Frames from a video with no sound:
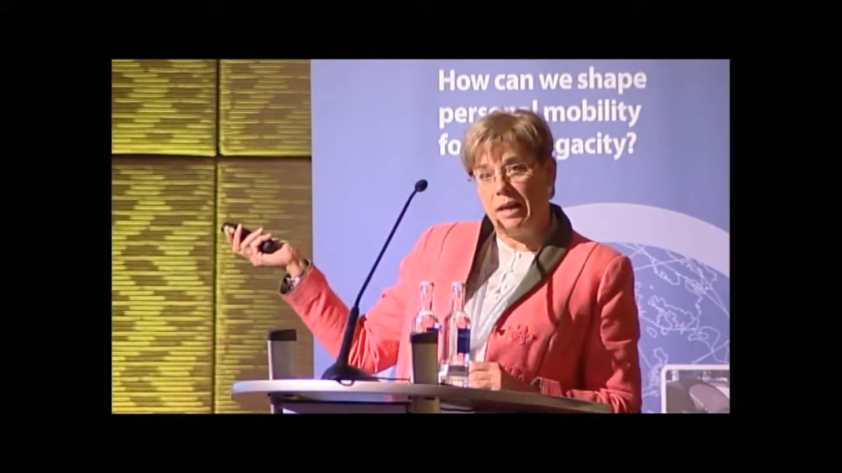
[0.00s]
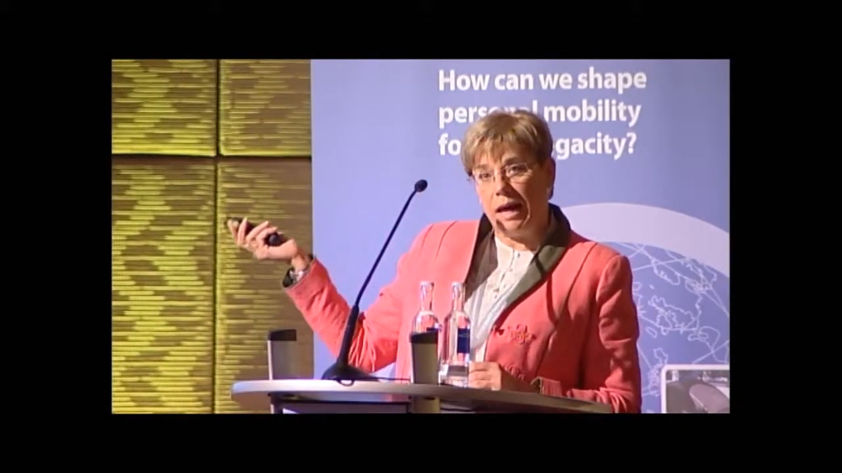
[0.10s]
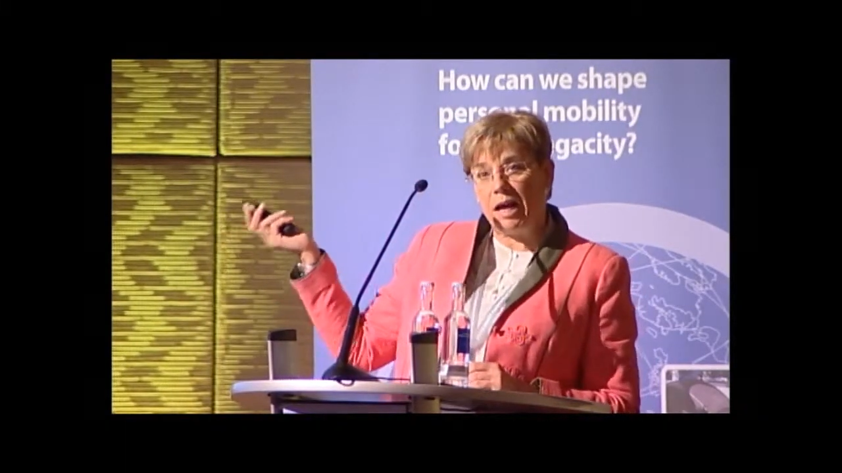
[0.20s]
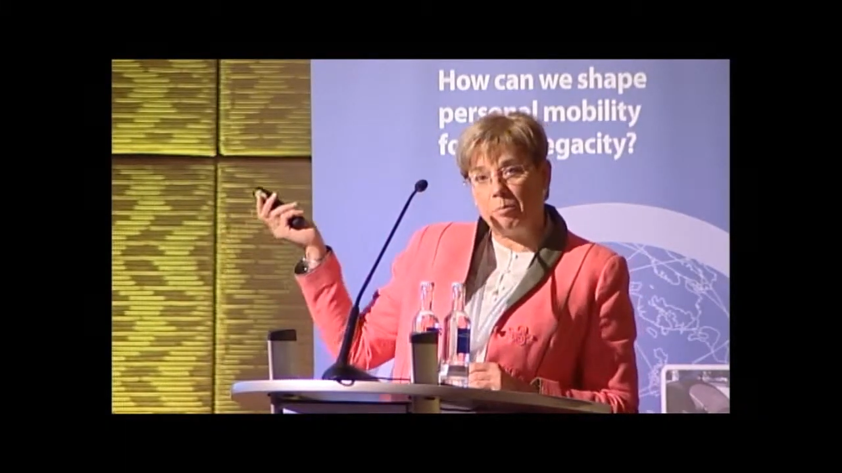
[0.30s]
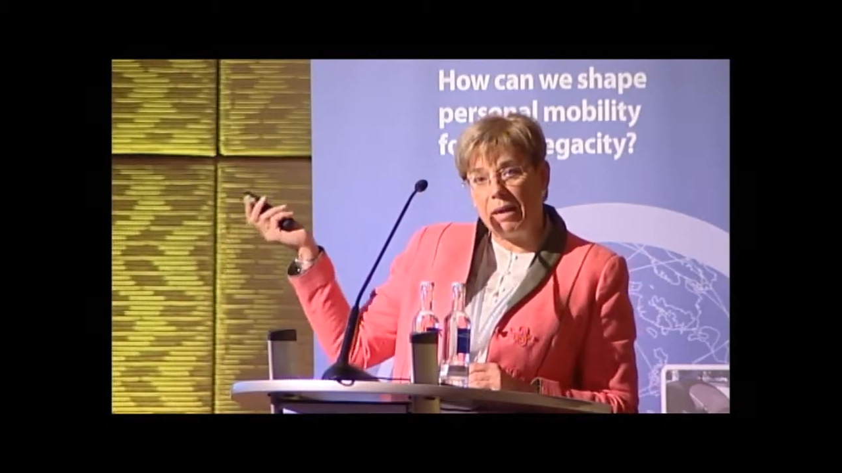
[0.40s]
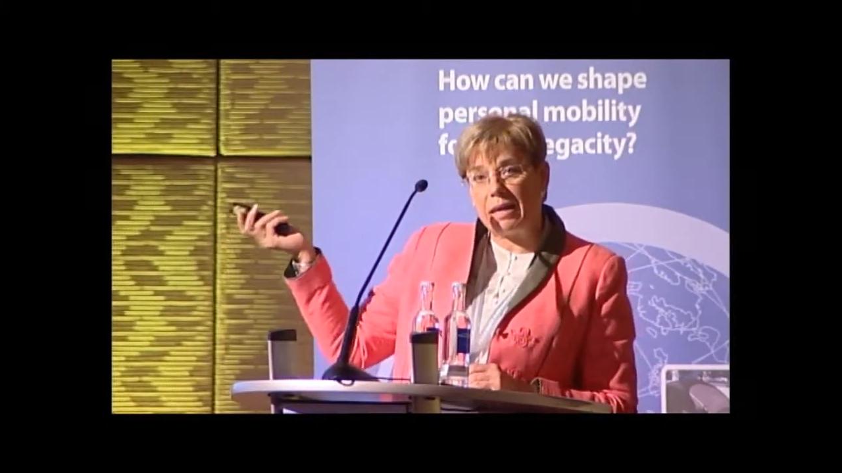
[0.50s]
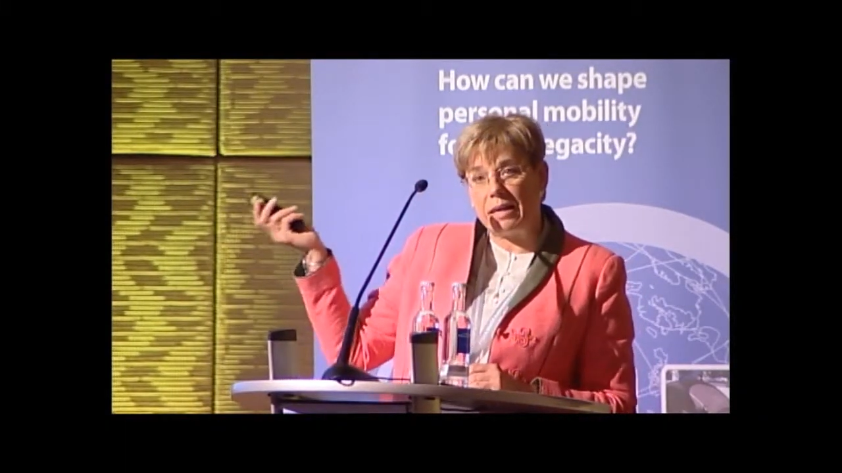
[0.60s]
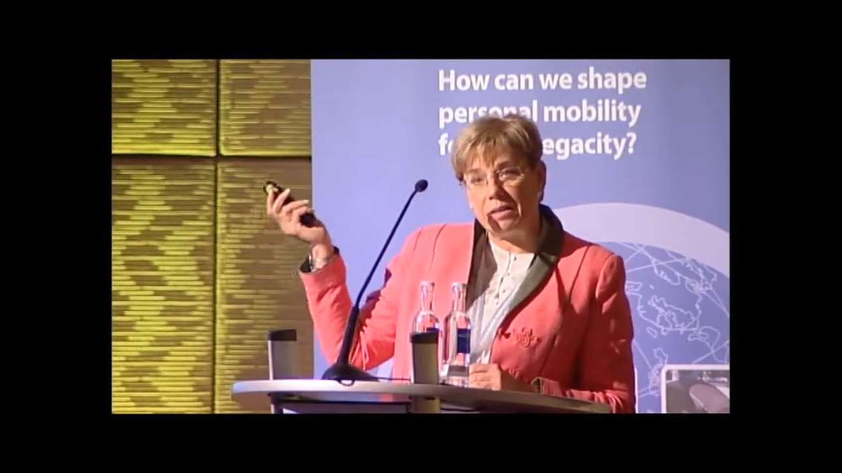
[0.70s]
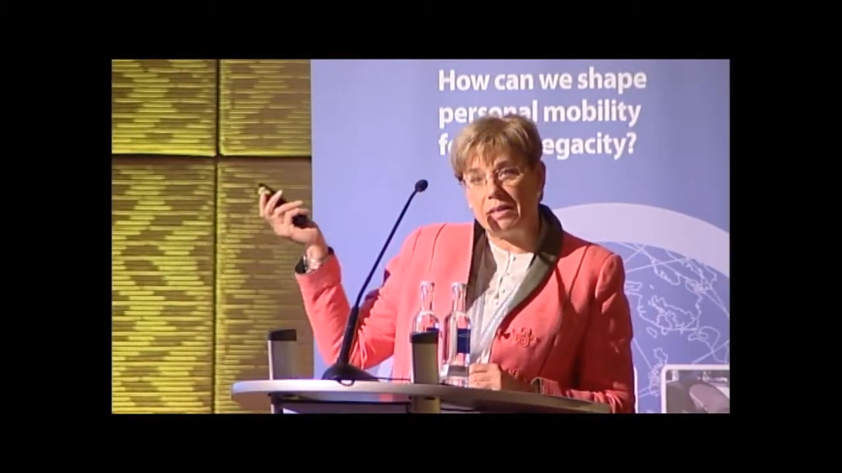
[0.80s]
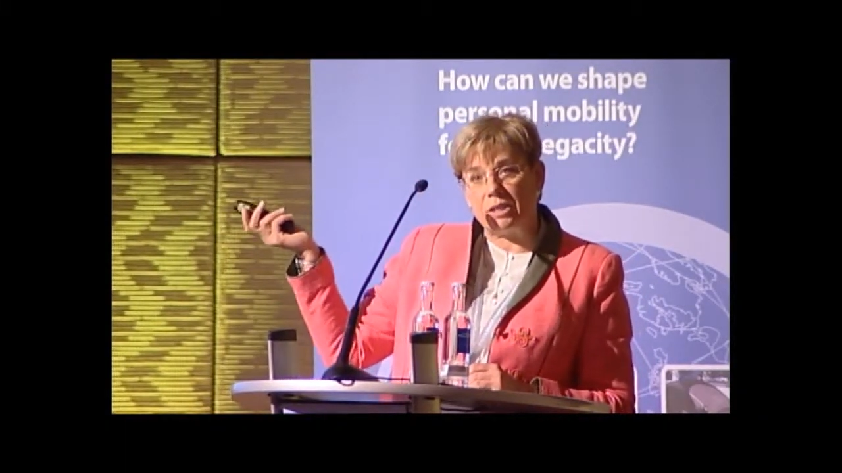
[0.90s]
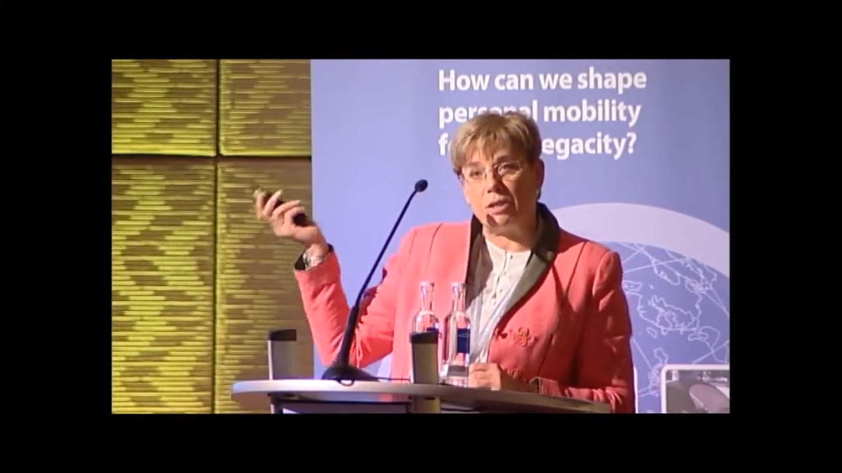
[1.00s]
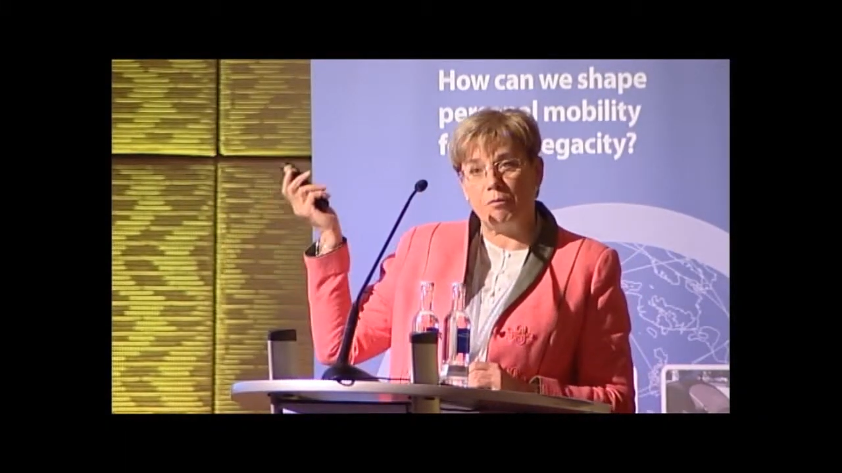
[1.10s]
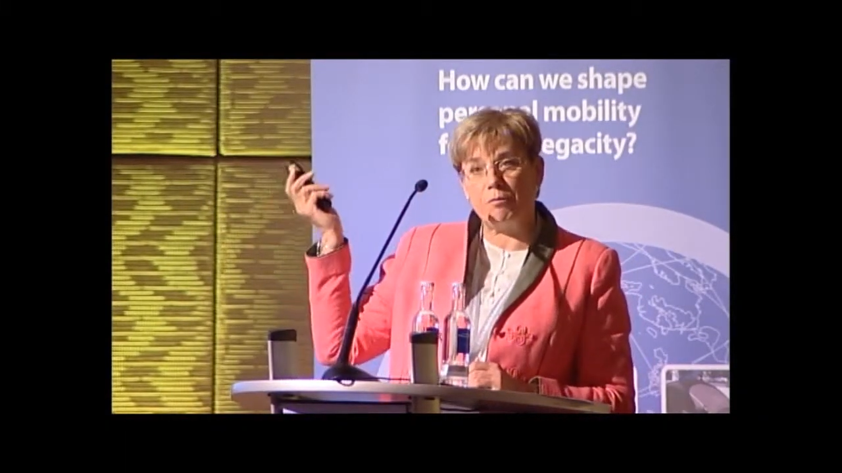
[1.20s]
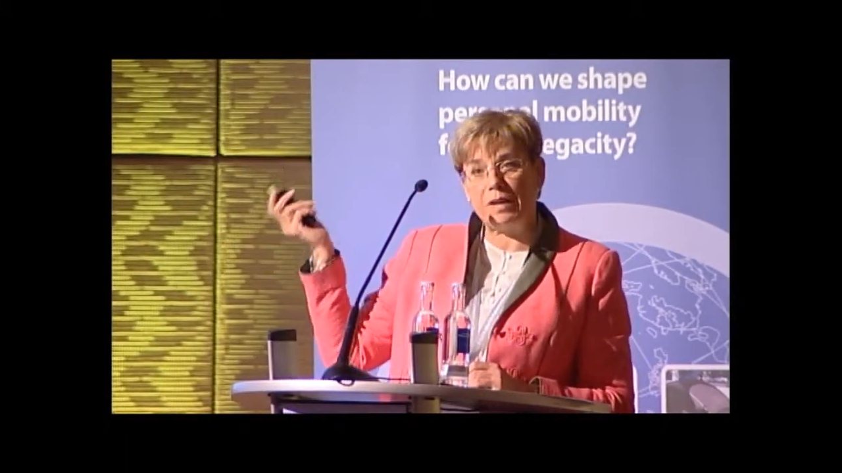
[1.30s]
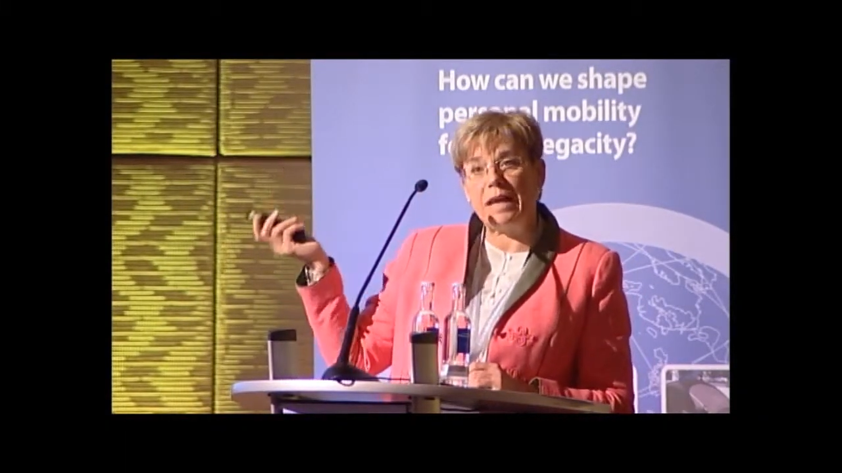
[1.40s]
are making this
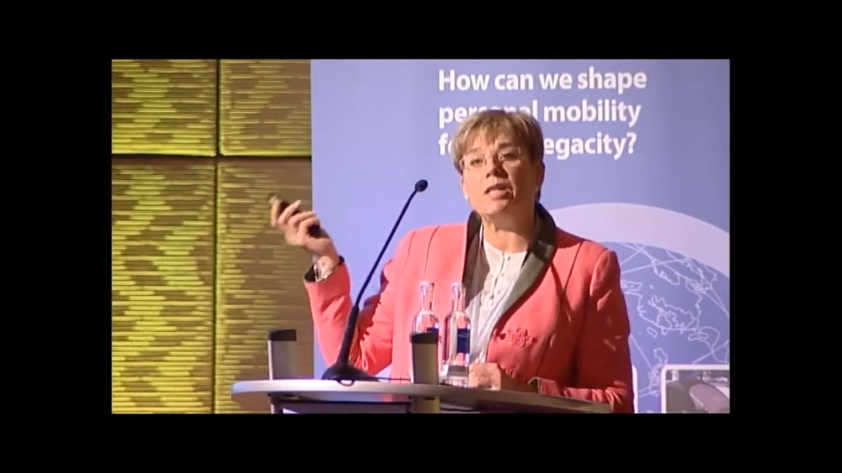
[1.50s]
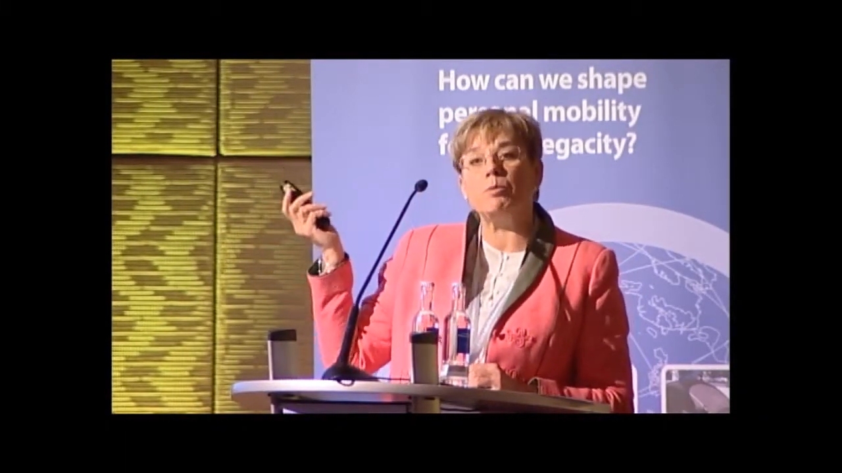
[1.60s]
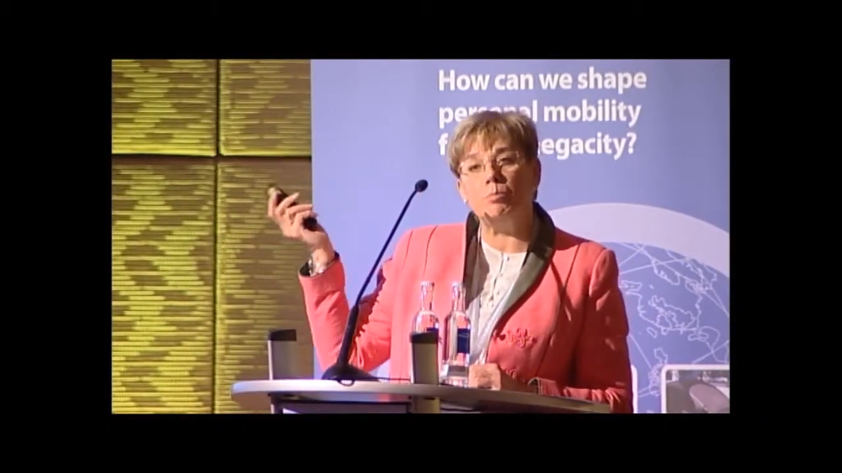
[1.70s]
freight